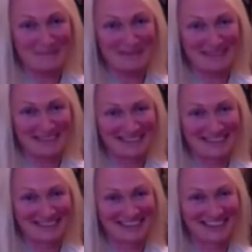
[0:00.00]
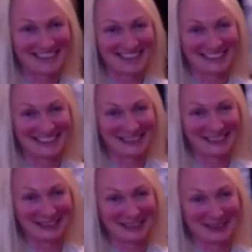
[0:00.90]

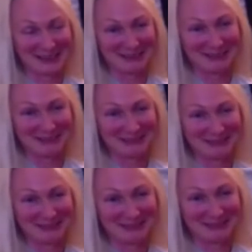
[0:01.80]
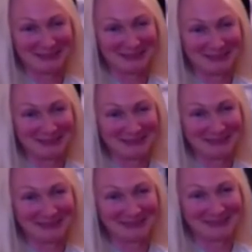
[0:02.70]

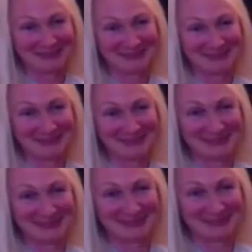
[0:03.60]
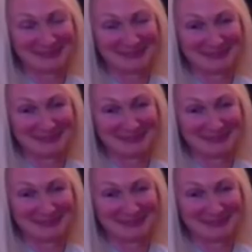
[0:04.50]
This person isn't speaking.